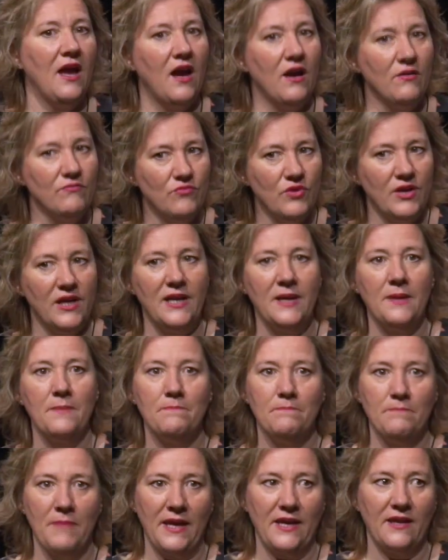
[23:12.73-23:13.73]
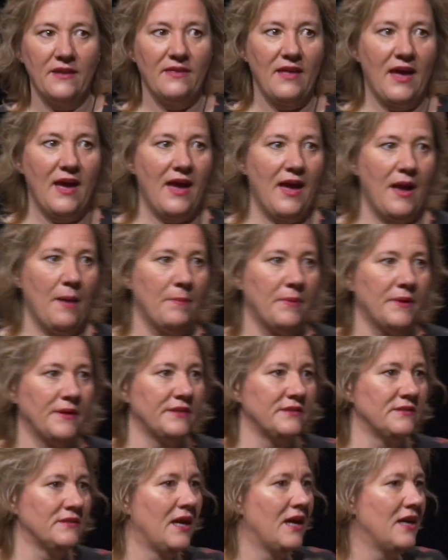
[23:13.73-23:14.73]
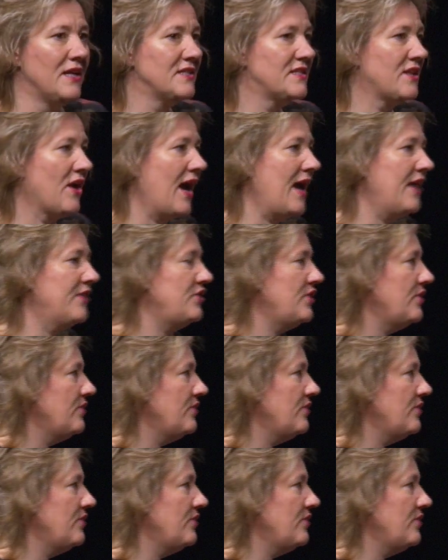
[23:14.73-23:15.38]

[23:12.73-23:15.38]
and really make that happen? So how do